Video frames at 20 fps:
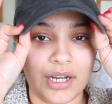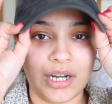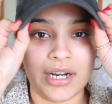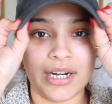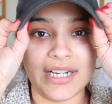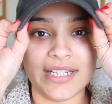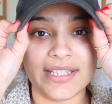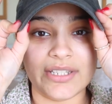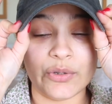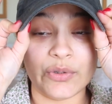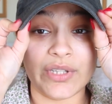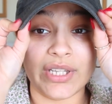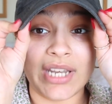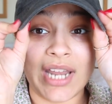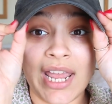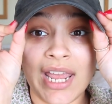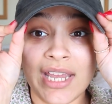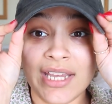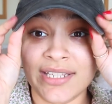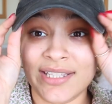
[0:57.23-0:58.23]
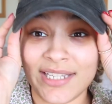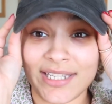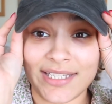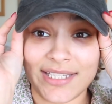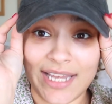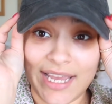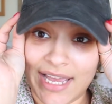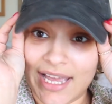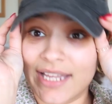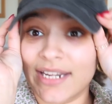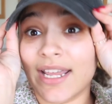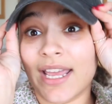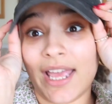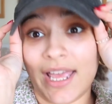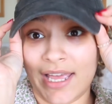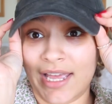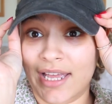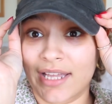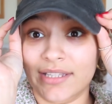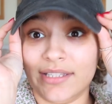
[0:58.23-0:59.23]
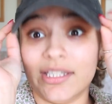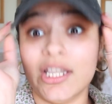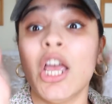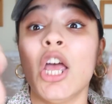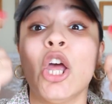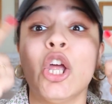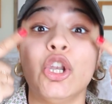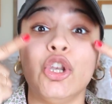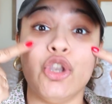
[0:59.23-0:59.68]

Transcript: All right, so today is a dad hat,